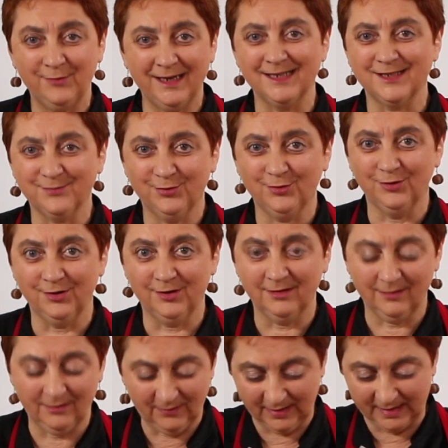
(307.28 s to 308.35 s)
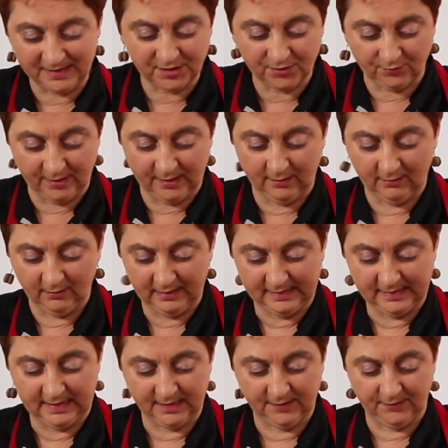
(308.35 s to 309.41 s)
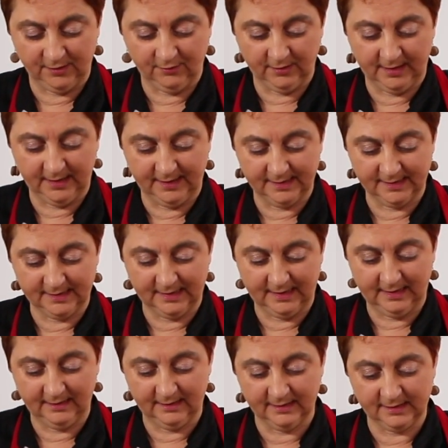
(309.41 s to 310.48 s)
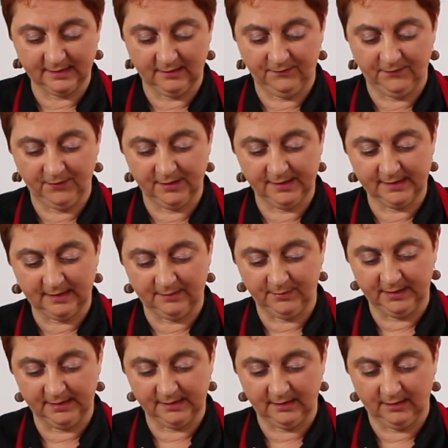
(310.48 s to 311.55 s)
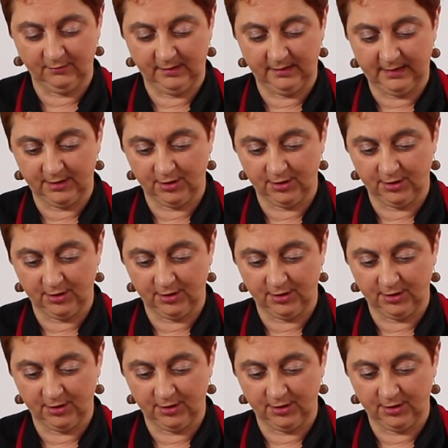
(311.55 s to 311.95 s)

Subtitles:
we get to put these 3 sets of ingredients together. So first up, let's go with our